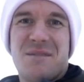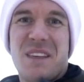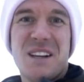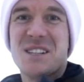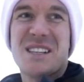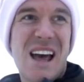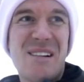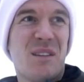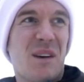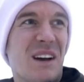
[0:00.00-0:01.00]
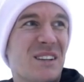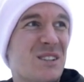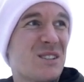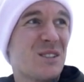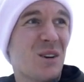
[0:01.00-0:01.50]
They're just everywhere.
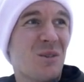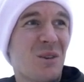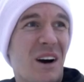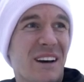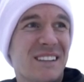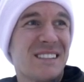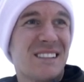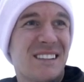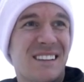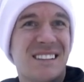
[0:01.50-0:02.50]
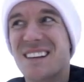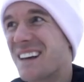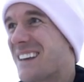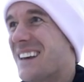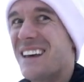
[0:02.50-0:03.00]
So nice. This is
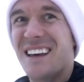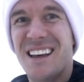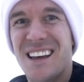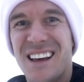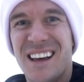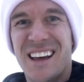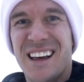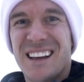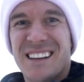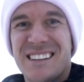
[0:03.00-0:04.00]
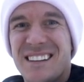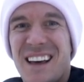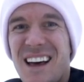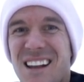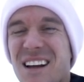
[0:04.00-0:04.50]
like a true experience, isn't it?
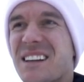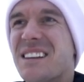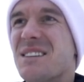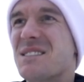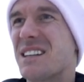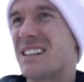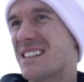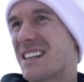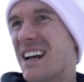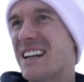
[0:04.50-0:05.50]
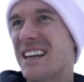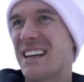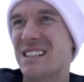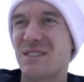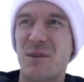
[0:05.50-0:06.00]
Yeah, like there's a lady
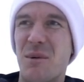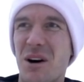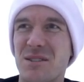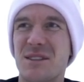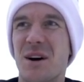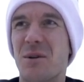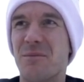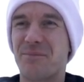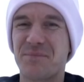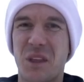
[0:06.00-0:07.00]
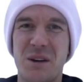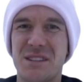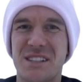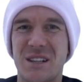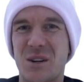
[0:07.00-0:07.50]
here. She's from Oslo, which
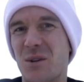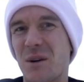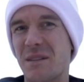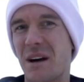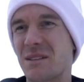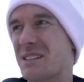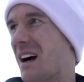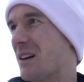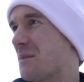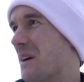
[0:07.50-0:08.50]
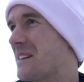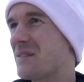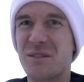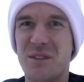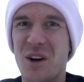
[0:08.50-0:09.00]
is in Norway down south, but
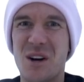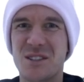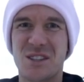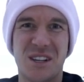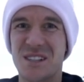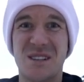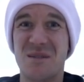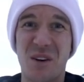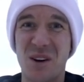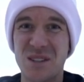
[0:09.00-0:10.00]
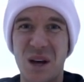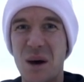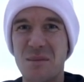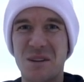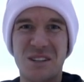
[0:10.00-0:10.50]
even for her, she's like, this is the first
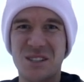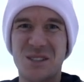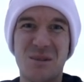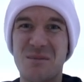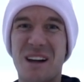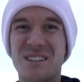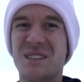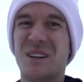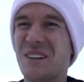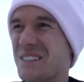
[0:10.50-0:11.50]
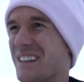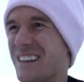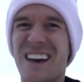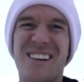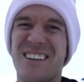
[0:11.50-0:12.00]
time, and she's so magical. I was like,
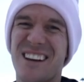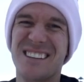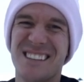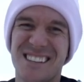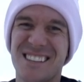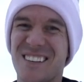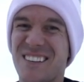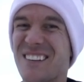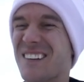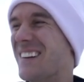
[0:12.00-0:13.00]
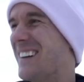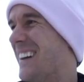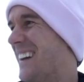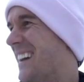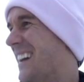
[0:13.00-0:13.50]
yeah, it is. It's so cool. Love
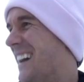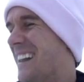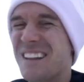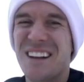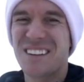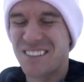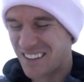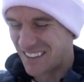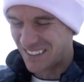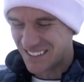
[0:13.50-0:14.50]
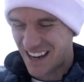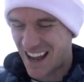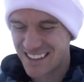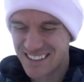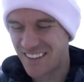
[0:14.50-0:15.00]
it. And then, like, when you hold your
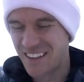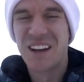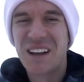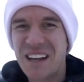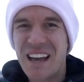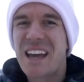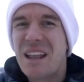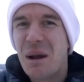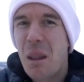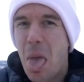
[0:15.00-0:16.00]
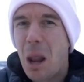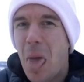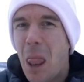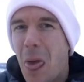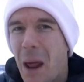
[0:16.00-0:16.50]
hand out, they like lick it.
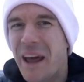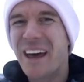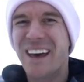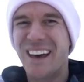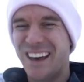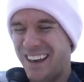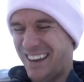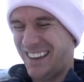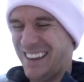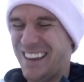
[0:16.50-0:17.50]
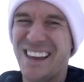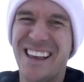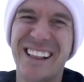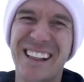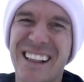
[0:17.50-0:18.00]
Oh, lush.